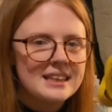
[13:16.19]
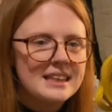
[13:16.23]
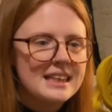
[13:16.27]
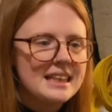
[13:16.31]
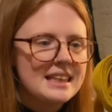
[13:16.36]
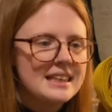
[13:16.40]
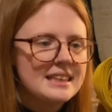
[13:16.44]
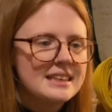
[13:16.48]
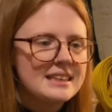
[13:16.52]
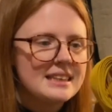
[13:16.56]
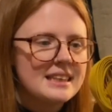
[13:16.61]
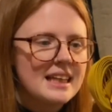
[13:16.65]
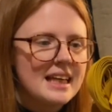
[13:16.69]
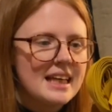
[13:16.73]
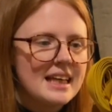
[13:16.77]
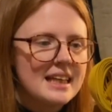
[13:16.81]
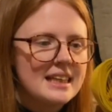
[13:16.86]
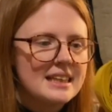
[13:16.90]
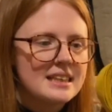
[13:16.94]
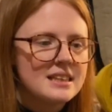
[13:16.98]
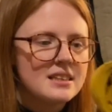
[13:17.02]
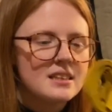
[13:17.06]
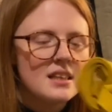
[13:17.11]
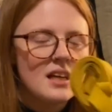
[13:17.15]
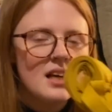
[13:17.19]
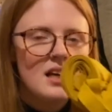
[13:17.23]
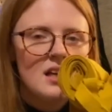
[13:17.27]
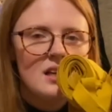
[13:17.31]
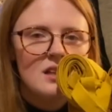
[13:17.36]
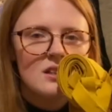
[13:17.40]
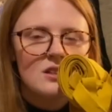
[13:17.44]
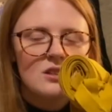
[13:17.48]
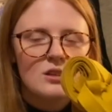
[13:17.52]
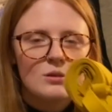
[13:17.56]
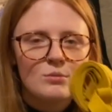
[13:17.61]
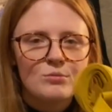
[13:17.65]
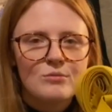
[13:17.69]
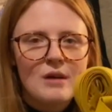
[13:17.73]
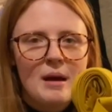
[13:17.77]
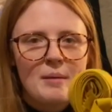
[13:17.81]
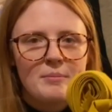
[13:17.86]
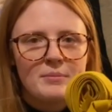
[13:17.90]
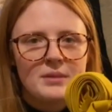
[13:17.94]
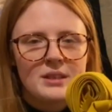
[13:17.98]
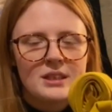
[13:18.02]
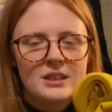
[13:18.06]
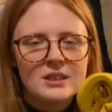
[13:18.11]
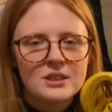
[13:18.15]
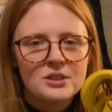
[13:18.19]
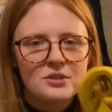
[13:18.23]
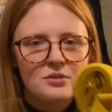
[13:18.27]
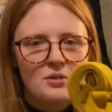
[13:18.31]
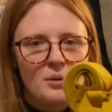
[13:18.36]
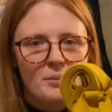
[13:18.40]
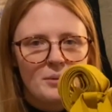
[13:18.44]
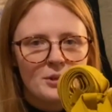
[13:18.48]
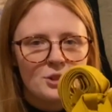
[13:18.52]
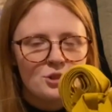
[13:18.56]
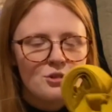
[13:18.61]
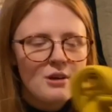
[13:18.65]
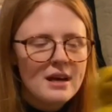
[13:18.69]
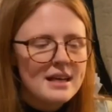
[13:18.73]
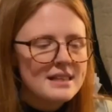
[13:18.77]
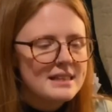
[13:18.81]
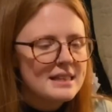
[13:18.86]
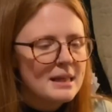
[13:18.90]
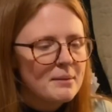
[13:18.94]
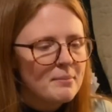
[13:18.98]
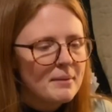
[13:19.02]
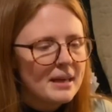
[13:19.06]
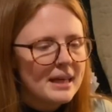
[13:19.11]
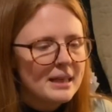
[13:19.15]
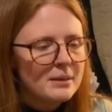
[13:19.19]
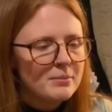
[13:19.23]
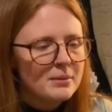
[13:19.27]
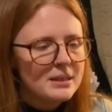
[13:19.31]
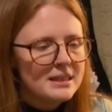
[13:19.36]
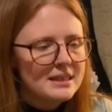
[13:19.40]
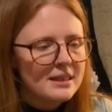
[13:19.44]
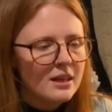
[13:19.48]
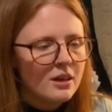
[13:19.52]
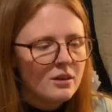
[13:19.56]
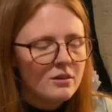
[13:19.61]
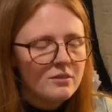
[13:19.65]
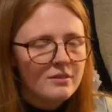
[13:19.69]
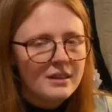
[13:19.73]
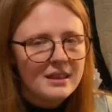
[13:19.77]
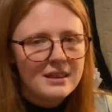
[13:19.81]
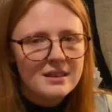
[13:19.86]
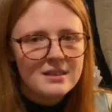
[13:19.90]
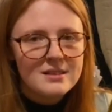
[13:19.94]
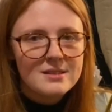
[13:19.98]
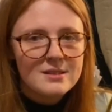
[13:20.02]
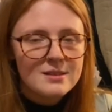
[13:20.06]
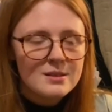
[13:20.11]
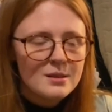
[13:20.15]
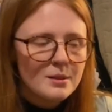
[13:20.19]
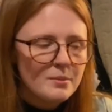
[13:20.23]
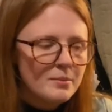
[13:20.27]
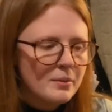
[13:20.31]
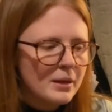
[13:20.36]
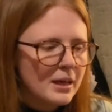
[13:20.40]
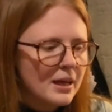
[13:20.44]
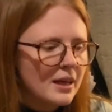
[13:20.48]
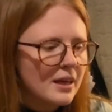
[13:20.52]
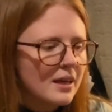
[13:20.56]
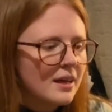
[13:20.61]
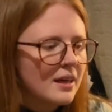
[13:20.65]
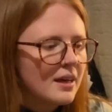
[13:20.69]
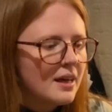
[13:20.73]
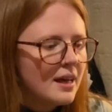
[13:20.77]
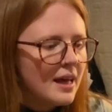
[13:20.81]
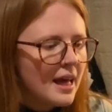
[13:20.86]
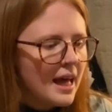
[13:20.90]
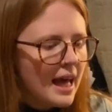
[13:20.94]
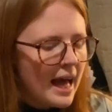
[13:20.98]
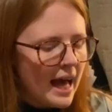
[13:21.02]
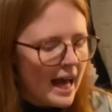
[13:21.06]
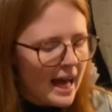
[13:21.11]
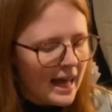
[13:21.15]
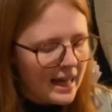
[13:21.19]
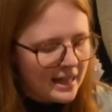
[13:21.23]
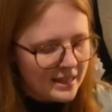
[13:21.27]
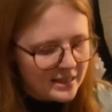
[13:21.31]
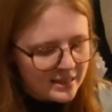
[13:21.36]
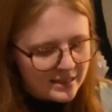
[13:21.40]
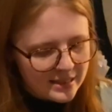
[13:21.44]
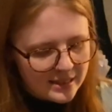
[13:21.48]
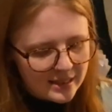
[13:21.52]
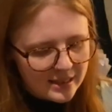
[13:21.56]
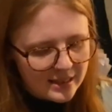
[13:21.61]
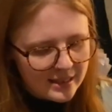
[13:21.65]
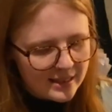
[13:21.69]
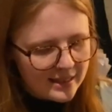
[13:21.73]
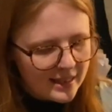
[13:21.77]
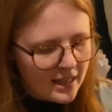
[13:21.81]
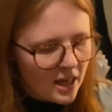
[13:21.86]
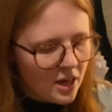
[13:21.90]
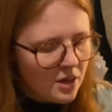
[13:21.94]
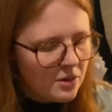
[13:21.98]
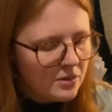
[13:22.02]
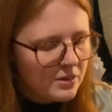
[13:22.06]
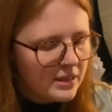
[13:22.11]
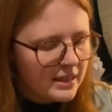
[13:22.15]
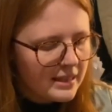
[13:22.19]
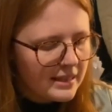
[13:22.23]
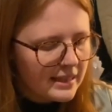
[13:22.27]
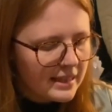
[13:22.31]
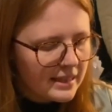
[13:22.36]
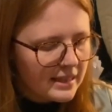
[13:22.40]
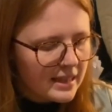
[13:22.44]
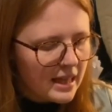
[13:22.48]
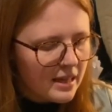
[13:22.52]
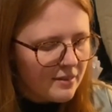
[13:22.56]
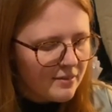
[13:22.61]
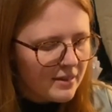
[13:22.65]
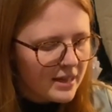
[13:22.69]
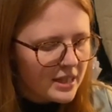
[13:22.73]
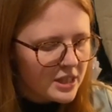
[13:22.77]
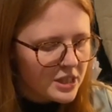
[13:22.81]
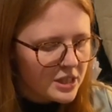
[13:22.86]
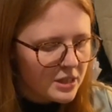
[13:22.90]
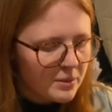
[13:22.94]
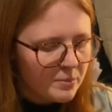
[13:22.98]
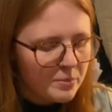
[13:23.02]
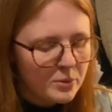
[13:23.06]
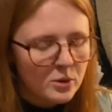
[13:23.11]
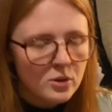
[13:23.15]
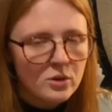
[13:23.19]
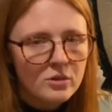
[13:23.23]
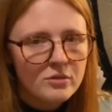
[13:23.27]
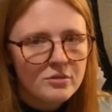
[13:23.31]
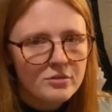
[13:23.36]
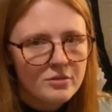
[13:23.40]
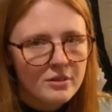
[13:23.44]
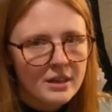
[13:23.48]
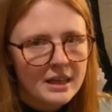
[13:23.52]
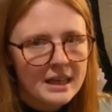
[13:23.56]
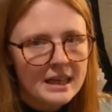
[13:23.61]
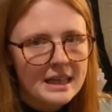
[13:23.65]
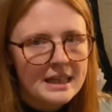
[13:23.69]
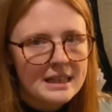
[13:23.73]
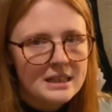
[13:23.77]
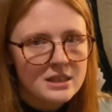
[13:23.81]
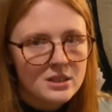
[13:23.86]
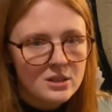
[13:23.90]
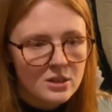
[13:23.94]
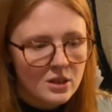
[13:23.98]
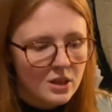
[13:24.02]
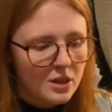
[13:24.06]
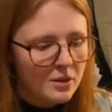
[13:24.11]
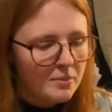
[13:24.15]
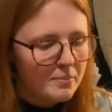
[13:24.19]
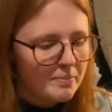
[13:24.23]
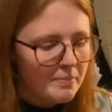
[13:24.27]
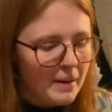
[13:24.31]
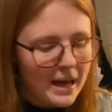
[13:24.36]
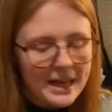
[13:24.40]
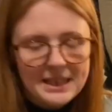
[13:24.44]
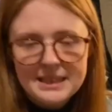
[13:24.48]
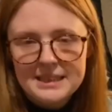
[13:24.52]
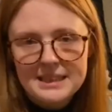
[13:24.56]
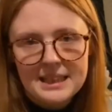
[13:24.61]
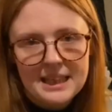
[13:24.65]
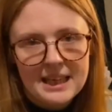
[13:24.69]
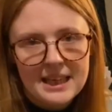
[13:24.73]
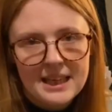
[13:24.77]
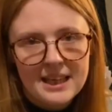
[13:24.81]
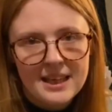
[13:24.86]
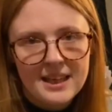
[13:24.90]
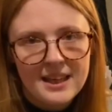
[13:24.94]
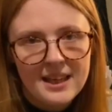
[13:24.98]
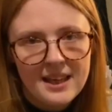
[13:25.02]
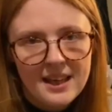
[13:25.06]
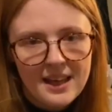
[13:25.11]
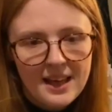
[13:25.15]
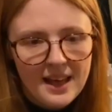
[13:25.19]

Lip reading: This is some remnants from a dress I made myself in the summer, and the only thing that I've actually bought for it is the batting.